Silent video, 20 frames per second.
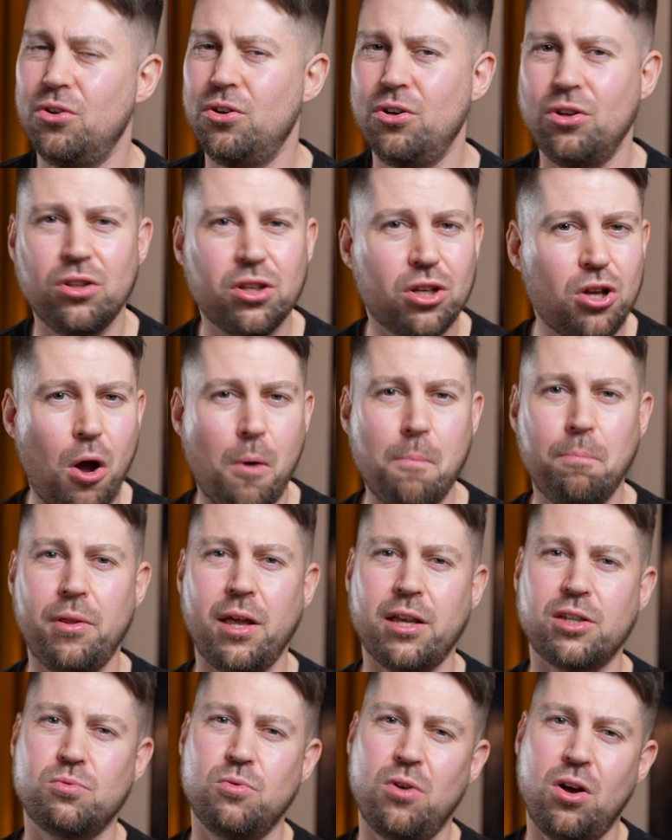All the
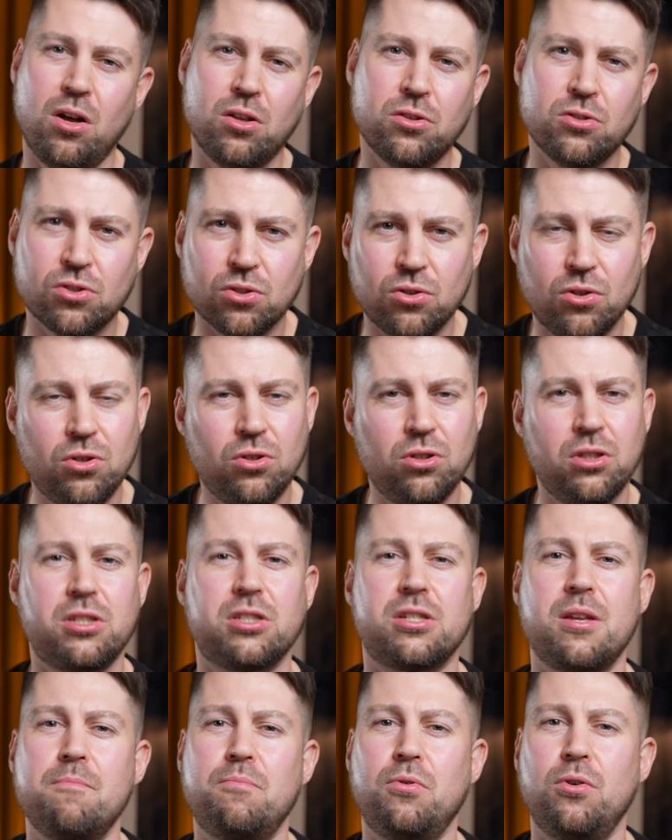complex ones, all the
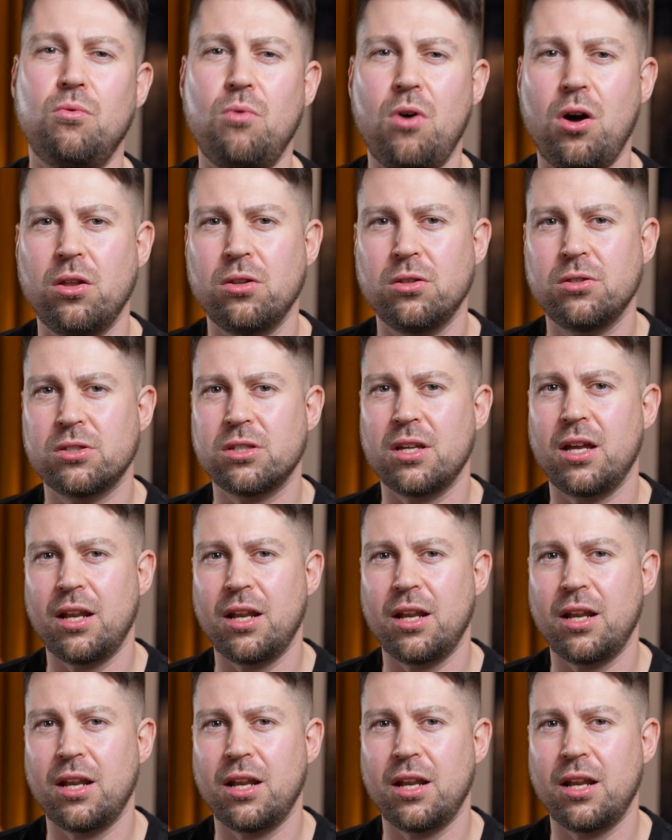simple ones,